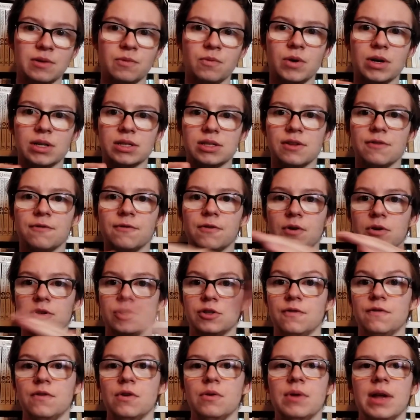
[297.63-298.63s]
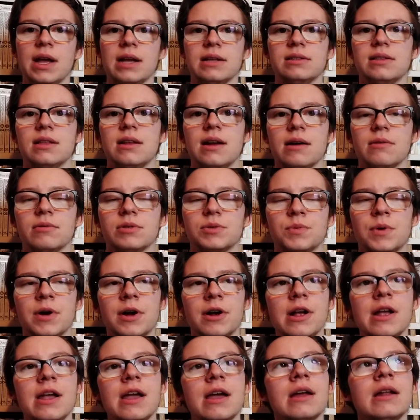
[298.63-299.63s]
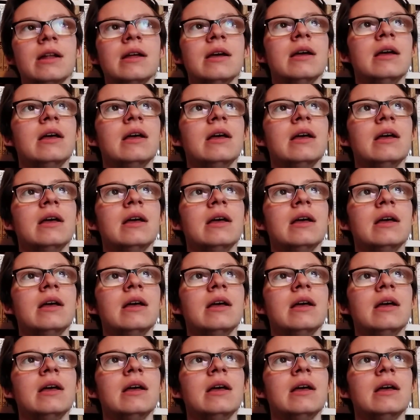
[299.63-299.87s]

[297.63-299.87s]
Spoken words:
was the first few days that I was wearing it.